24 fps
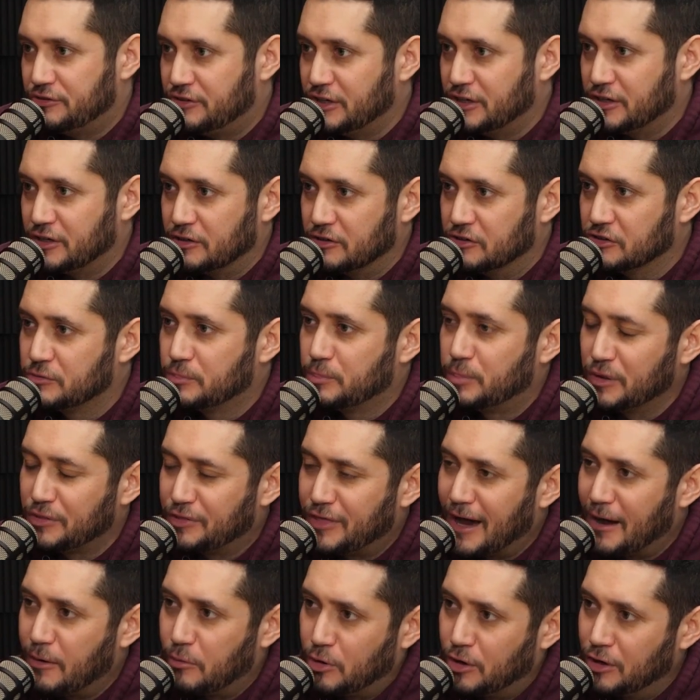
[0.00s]
tears. Yeah. But
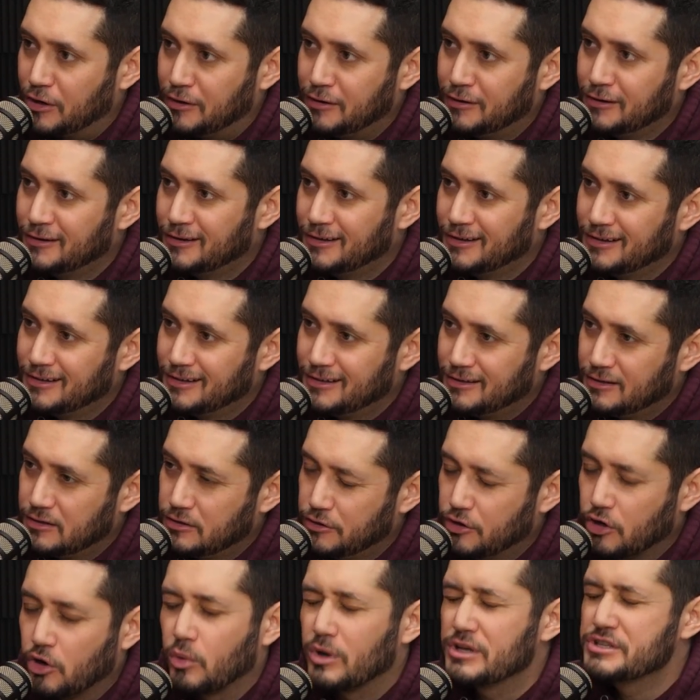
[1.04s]
that one,
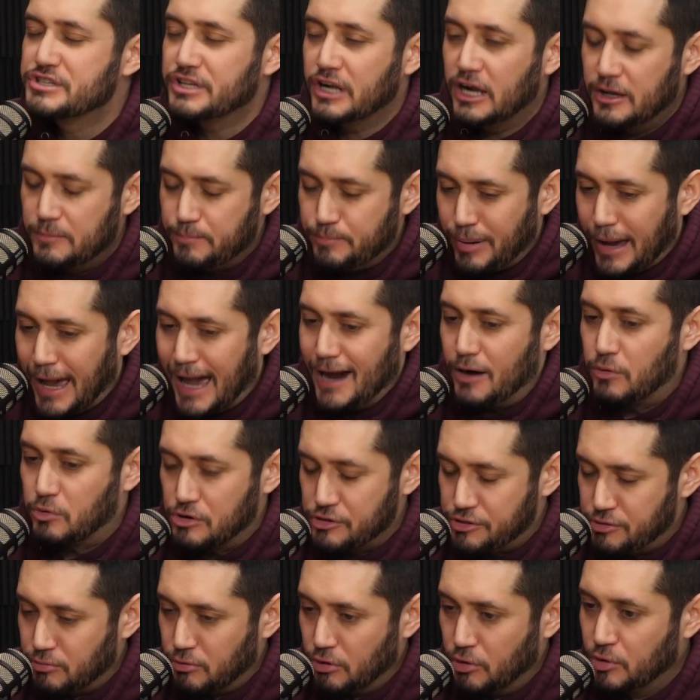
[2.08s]
there are ones that I
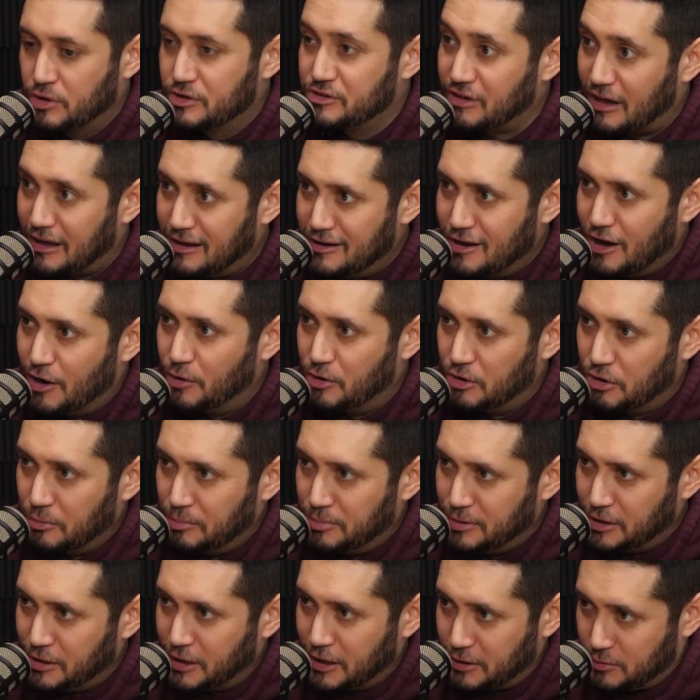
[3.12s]
power through because I know it'll
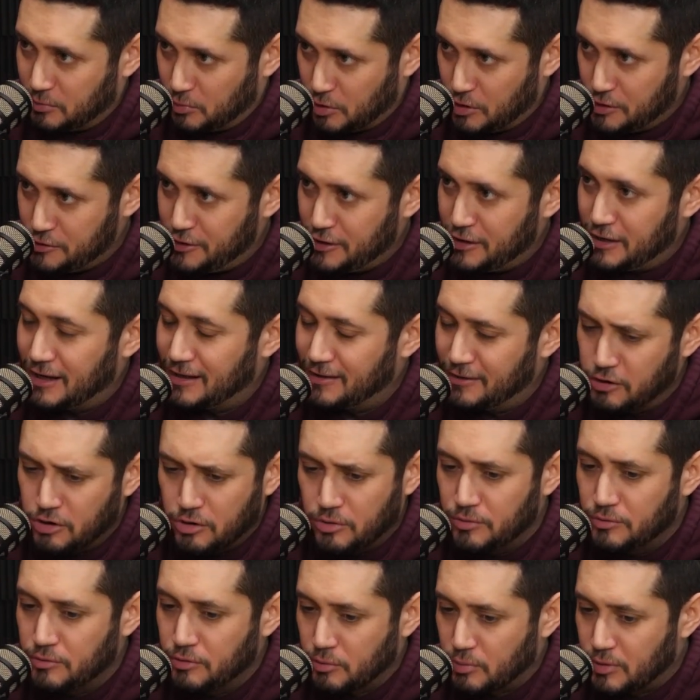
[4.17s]
be like worth it, and
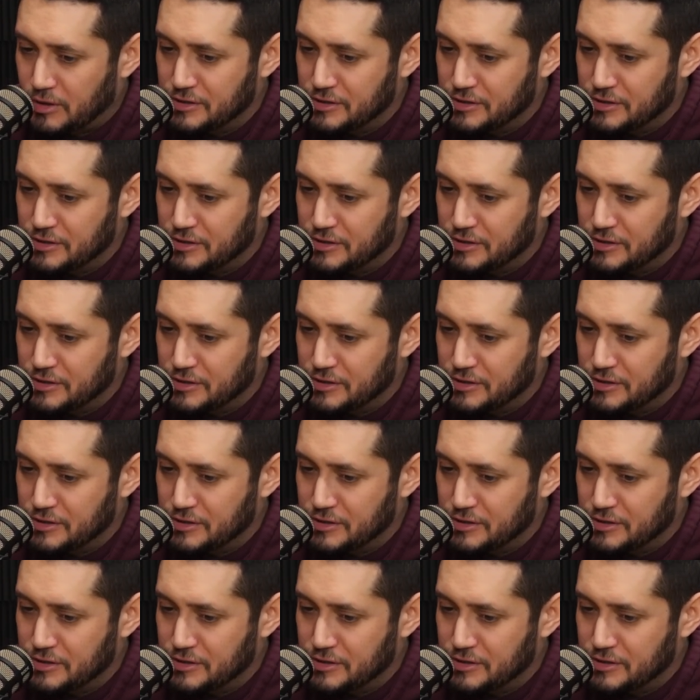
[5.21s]
there are